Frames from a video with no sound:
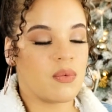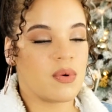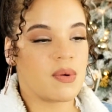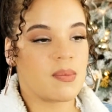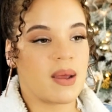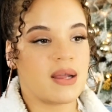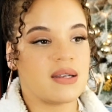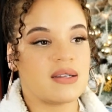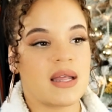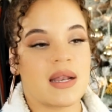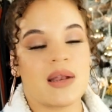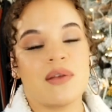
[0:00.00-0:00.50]
when
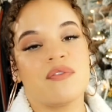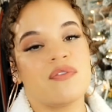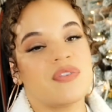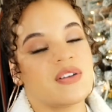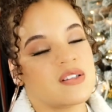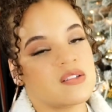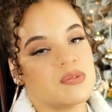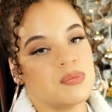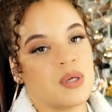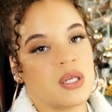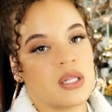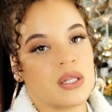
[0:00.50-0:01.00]
my denim
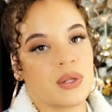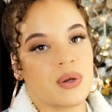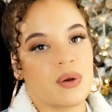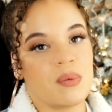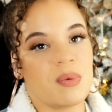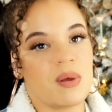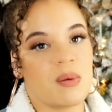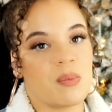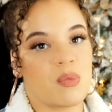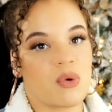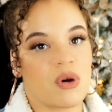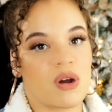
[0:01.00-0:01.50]
fits me a little
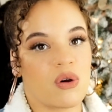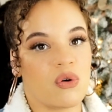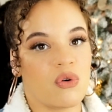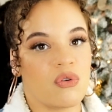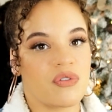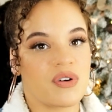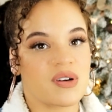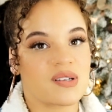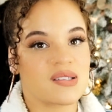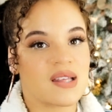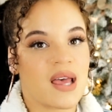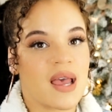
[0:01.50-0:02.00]
bit more
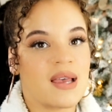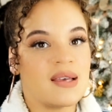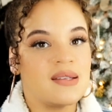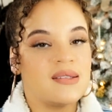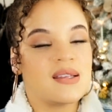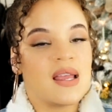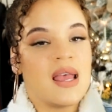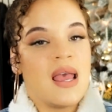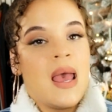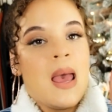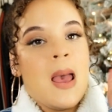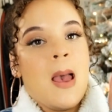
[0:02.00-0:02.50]

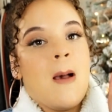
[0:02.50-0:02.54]
oversized,